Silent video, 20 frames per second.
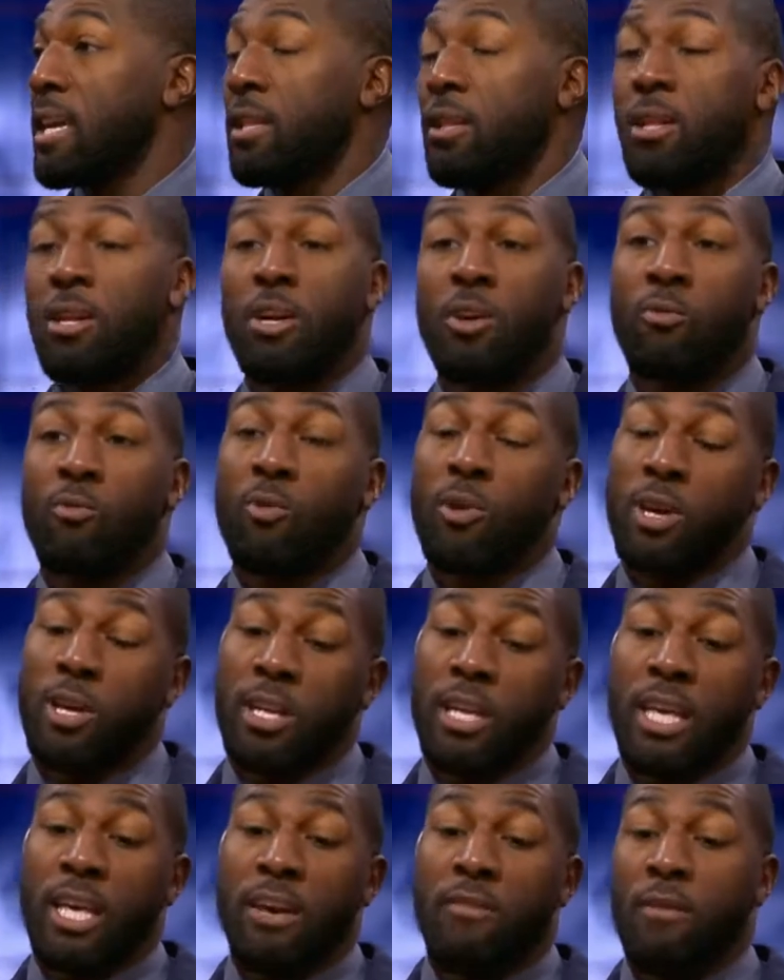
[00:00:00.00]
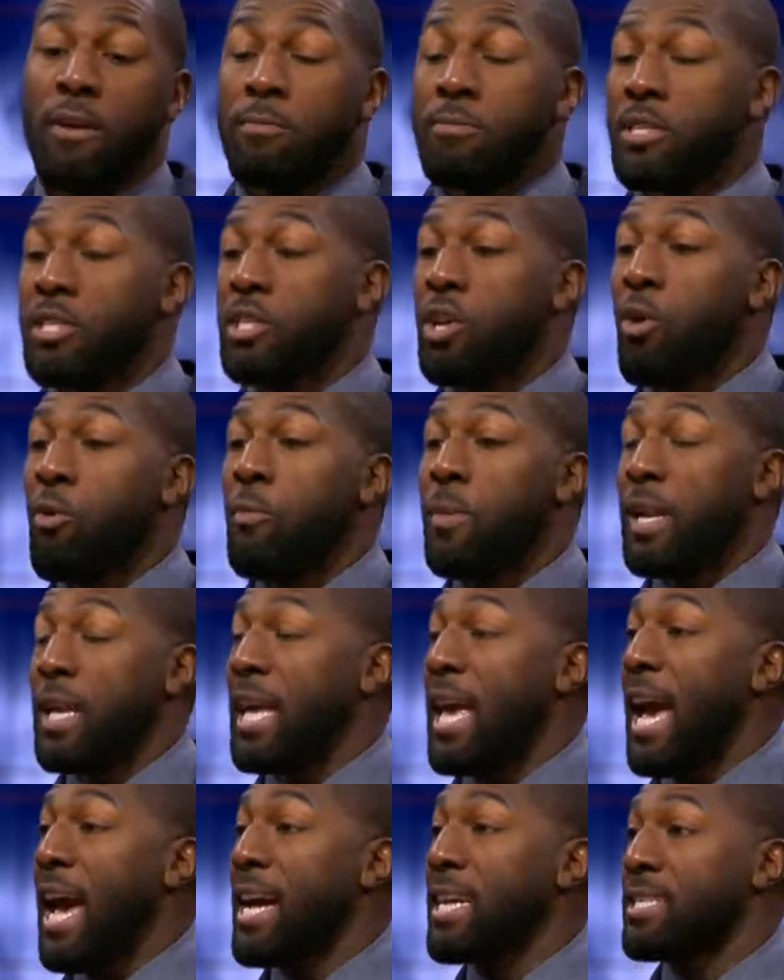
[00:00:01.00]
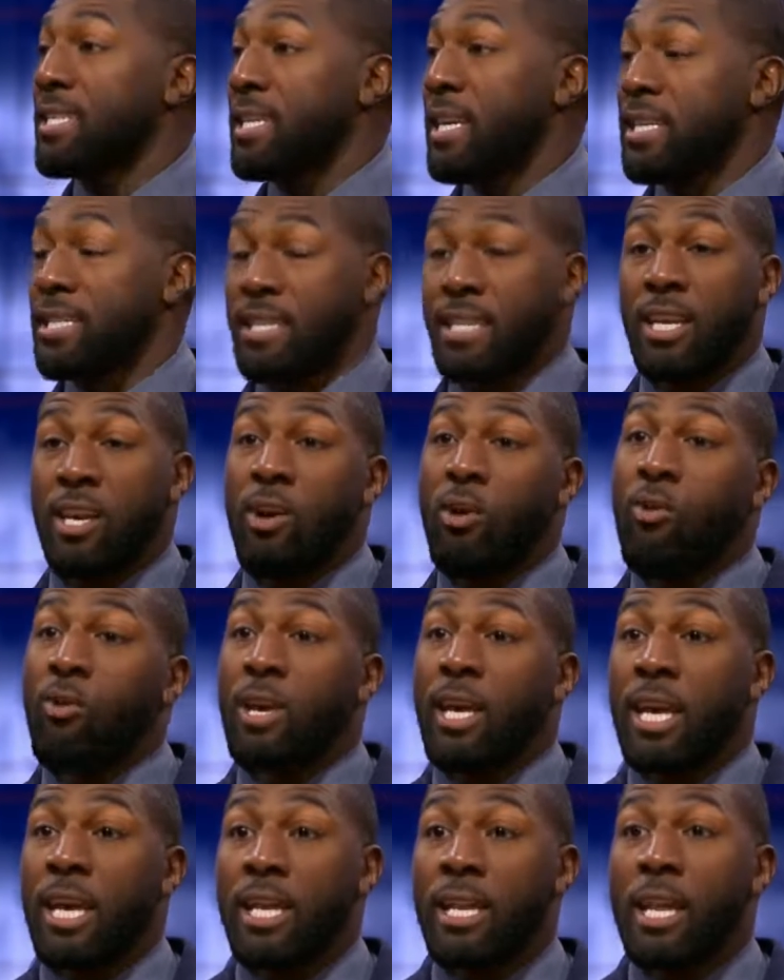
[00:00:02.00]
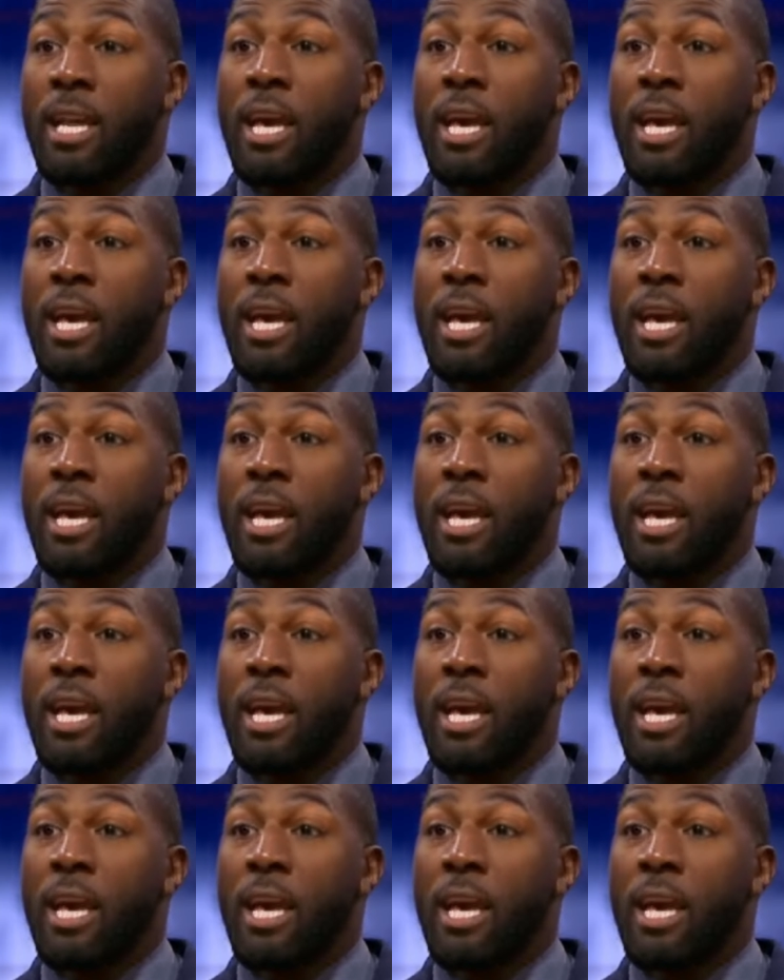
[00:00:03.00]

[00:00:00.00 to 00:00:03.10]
look, we're going to give up so many assets and go and get